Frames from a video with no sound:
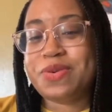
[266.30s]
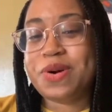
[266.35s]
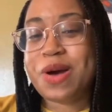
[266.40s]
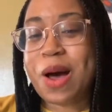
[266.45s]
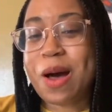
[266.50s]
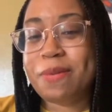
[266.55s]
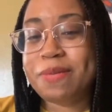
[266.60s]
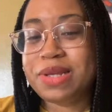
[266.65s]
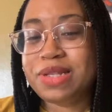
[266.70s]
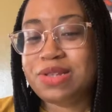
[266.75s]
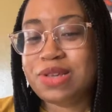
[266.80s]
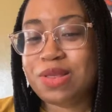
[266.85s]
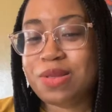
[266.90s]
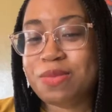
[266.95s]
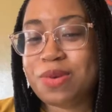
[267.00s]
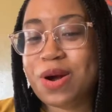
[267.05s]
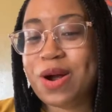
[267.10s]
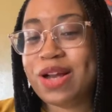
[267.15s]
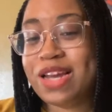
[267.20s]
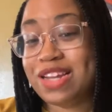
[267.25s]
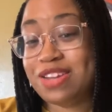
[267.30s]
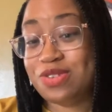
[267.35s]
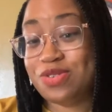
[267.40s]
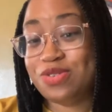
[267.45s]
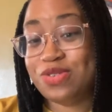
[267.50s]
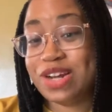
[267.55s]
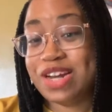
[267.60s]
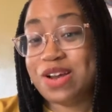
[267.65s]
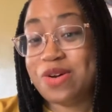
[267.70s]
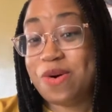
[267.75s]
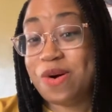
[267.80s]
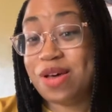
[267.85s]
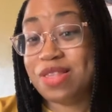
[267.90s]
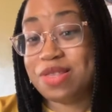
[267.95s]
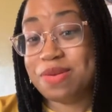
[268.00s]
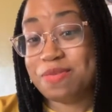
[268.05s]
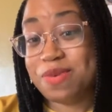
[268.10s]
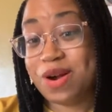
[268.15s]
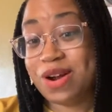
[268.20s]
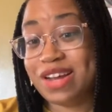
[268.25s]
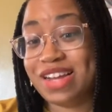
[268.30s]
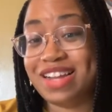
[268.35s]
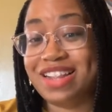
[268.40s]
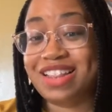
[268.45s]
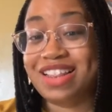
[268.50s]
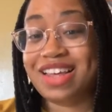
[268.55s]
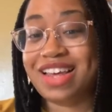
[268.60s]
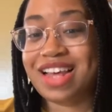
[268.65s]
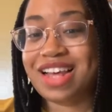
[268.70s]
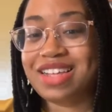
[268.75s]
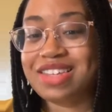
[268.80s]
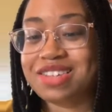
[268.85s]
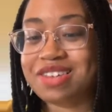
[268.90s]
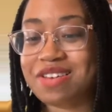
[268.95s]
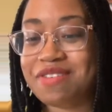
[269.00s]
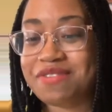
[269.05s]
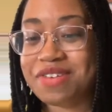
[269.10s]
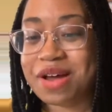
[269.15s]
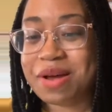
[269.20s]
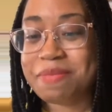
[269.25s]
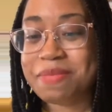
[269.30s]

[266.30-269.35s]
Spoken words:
coming to the market and already on the market in the case of